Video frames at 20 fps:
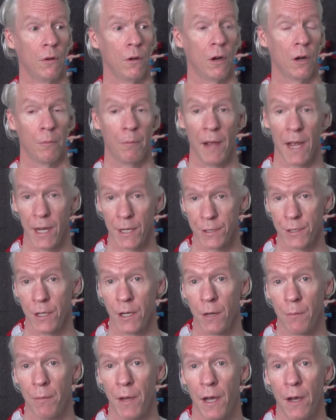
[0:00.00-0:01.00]
are
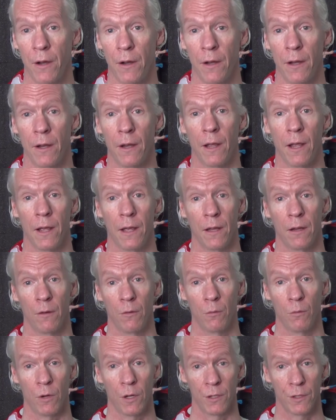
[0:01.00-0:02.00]
passionate about it
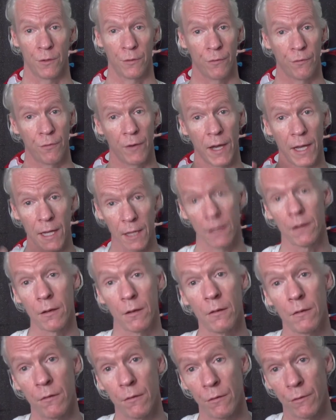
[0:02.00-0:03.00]
and want to fight
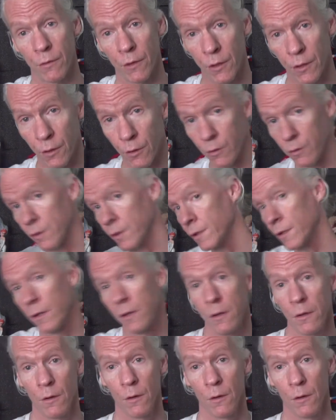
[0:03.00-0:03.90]
for those